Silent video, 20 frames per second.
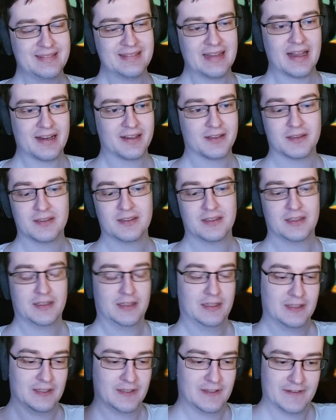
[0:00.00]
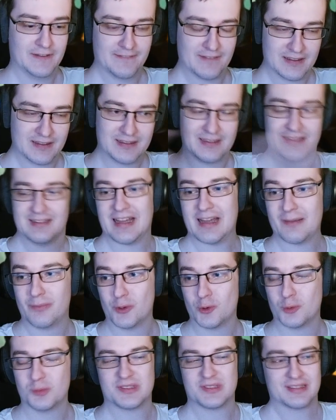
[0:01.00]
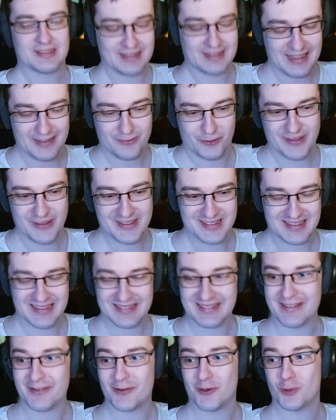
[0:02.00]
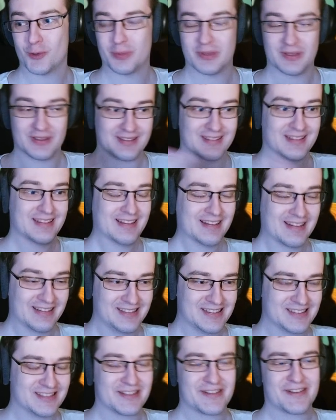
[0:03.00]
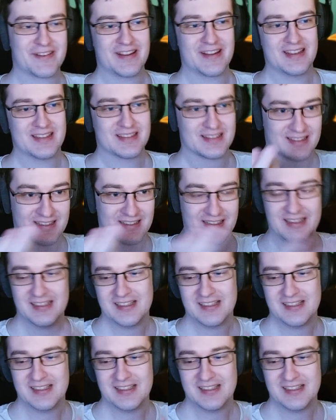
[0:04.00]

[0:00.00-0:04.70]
then Life Blooms, Effluence another group, release the trees,